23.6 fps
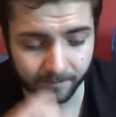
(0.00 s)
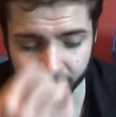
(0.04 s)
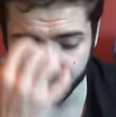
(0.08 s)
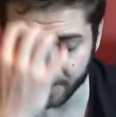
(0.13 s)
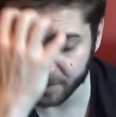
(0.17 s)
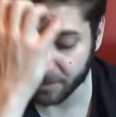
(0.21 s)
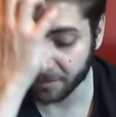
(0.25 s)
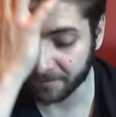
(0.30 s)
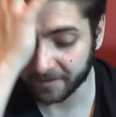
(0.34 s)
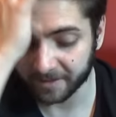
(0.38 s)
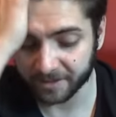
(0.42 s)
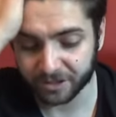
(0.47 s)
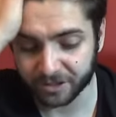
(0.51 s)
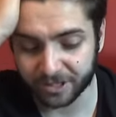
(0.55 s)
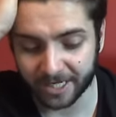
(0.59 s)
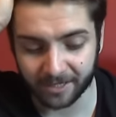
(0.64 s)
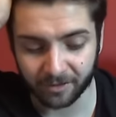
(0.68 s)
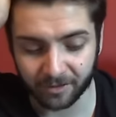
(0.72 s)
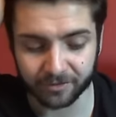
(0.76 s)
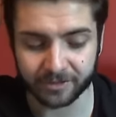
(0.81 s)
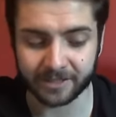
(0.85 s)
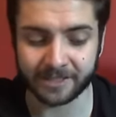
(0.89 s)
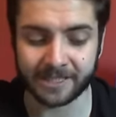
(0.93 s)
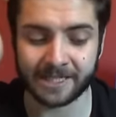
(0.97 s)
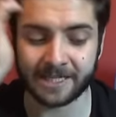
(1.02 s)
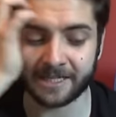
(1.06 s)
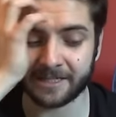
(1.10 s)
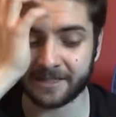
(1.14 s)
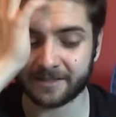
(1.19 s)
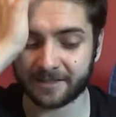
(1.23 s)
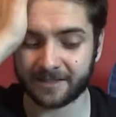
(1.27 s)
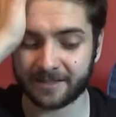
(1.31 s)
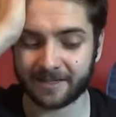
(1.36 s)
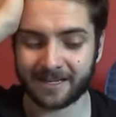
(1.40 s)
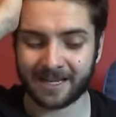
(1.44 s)
So I think the Shadow Lords are
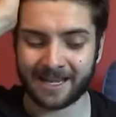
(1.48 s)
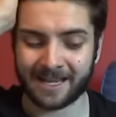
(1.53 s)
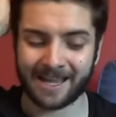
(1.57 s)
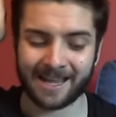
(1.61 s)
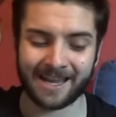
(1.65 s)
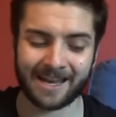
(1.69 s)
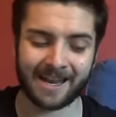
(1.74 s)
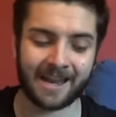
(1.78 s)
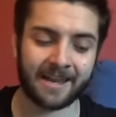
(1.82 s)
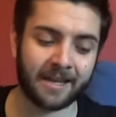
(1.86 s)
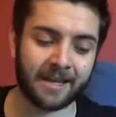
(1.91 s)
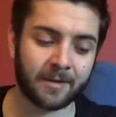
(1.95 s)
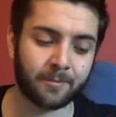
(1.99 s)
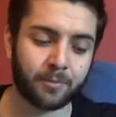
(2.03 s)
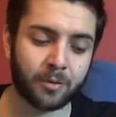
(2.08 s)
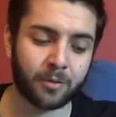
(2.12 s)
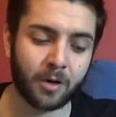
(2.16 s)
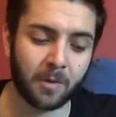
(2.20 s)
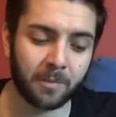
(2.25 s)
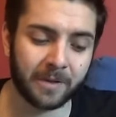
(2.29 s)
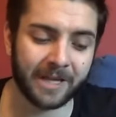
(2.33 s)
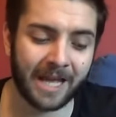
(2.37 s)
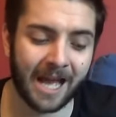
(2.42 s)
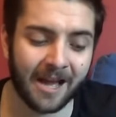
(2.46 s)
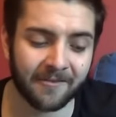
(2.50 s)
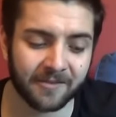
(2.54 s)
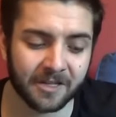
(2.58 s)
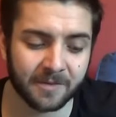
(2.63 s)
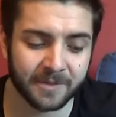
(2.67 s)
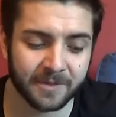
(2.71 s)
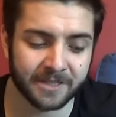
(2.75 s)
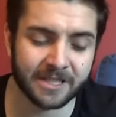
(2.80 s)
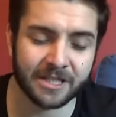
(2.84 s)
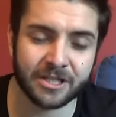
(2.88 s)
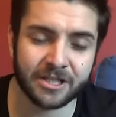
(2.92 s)
needed, and I'd probably have him
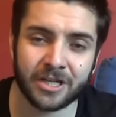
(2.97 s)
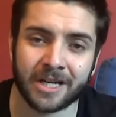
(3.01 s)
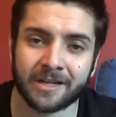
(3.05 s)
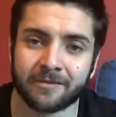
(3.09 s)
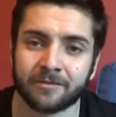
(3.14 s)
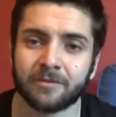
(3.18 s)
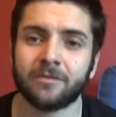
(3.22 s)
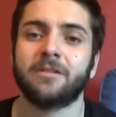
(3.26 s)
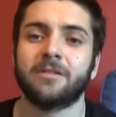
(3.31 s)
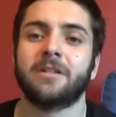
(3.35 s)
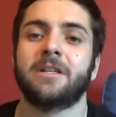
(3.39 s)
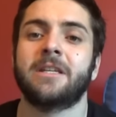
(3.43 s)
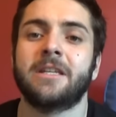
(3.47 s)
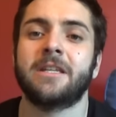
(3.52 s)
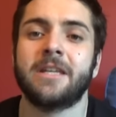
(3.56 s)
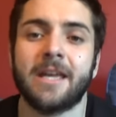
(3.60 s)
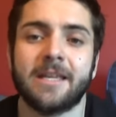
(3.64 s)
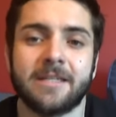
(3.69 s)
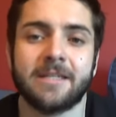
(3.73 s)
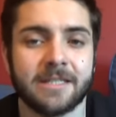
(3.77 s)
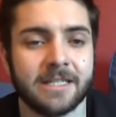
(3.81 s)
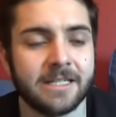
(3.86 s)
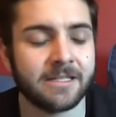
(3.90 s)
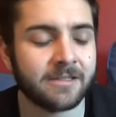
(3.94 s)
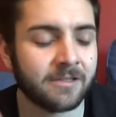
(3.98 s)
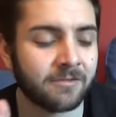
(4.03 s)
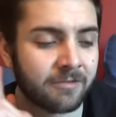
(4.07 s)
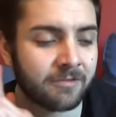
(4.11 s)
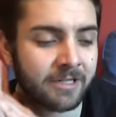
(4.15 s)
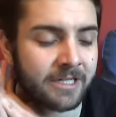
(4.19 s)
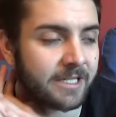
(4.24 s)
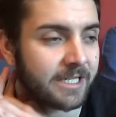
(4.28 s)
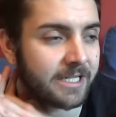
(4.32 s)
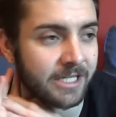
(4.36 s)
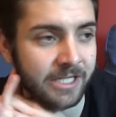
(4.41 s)
as the general. Yes, he's a
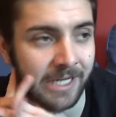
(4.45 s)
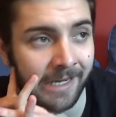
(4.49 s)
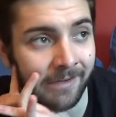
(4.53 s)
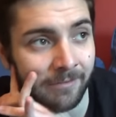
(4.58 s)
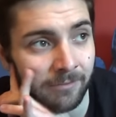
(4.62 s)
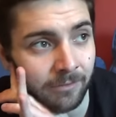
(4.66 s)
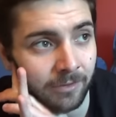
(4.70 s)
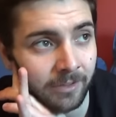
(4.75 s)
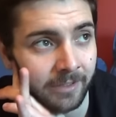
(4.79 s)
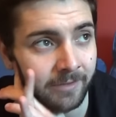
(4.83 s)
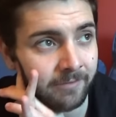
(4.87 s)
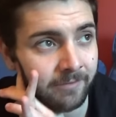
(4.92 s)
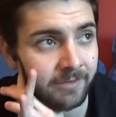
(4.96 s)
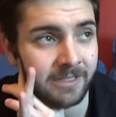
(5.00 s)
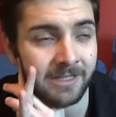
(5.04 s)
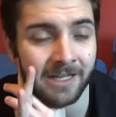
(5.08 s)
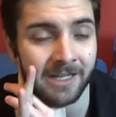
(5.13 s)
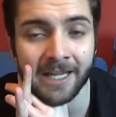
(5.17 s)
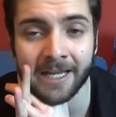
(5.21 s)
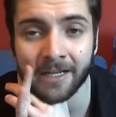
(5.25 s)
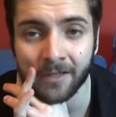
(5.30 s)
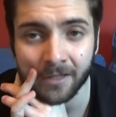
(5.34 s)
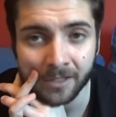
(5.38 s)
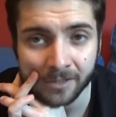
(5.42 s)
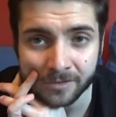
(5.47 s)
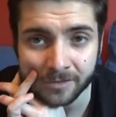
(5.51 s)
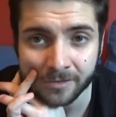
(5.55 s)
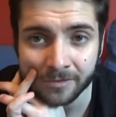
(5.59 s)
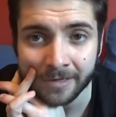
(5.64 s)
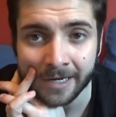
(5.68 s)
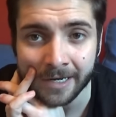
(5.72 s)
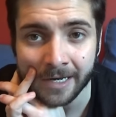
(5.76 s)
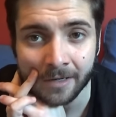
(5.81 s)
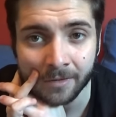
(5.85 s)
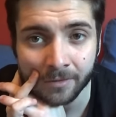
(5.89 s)
risky general if there's Legolas
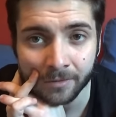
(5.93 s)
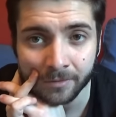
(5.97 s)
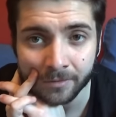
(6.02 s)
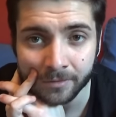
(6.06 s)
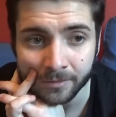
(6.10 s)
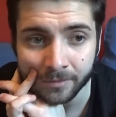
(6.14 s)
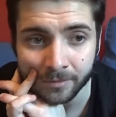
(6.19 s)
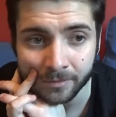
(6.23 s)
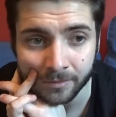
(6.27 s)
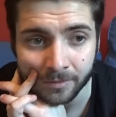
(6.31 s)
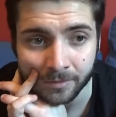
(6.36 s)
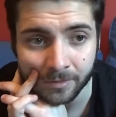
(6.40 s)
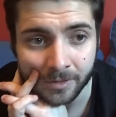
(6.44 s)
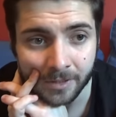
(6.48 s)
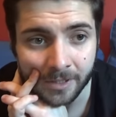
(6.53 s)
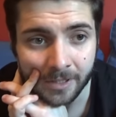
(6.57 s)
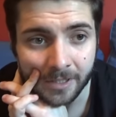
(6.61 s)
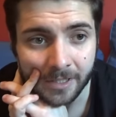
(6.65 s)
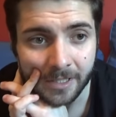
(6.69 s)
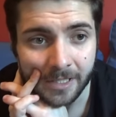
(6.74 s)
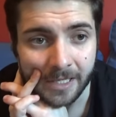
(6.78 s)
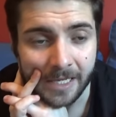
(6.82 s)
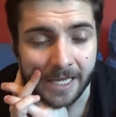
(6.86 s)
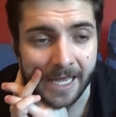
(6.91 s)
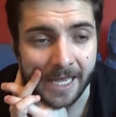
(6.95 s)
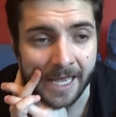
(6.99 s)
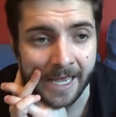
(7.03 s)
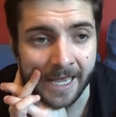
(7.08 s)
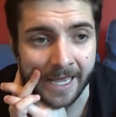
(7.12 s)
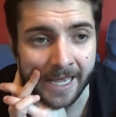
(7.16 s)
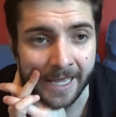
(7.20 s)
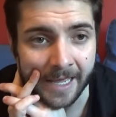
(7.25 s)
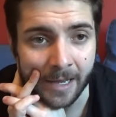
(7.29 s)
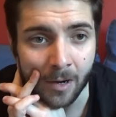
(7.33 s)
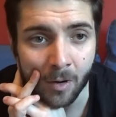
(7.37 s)
around, or
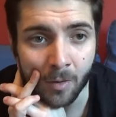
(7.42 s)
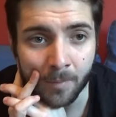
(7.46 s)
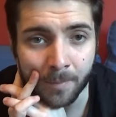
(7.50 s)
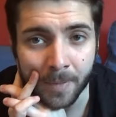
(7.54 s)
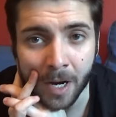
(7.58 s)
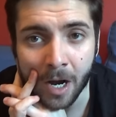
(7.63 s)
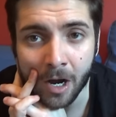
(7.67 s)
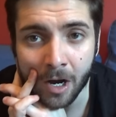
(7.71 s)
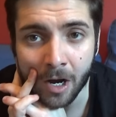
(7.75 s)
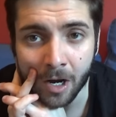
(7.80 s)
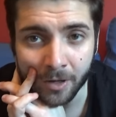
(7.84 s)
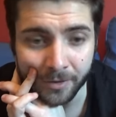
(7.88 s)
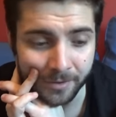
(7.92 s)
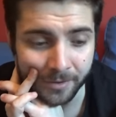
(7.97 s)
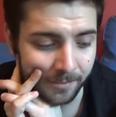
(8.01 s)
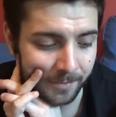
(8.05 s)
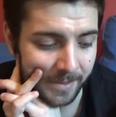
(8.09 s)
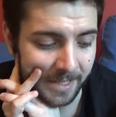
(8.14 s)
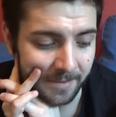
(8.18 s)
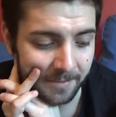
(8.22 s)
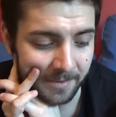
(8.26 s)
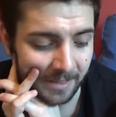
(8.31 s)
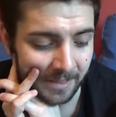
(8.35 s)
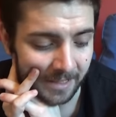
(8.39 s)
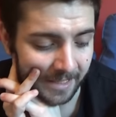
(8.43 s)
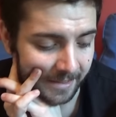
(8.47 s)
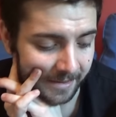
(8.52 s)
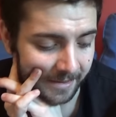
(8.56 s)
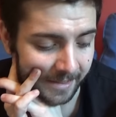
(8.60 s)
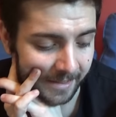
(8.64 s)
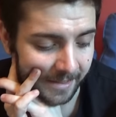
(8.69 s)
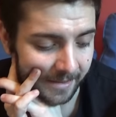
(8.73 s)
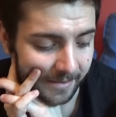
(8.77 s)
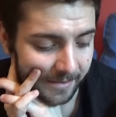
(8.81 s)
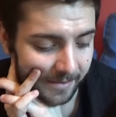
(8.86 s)
Bard and people like
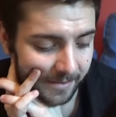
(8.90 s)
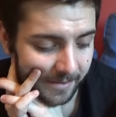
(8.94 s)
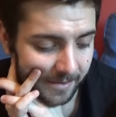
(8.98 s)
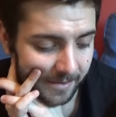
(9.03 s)
that.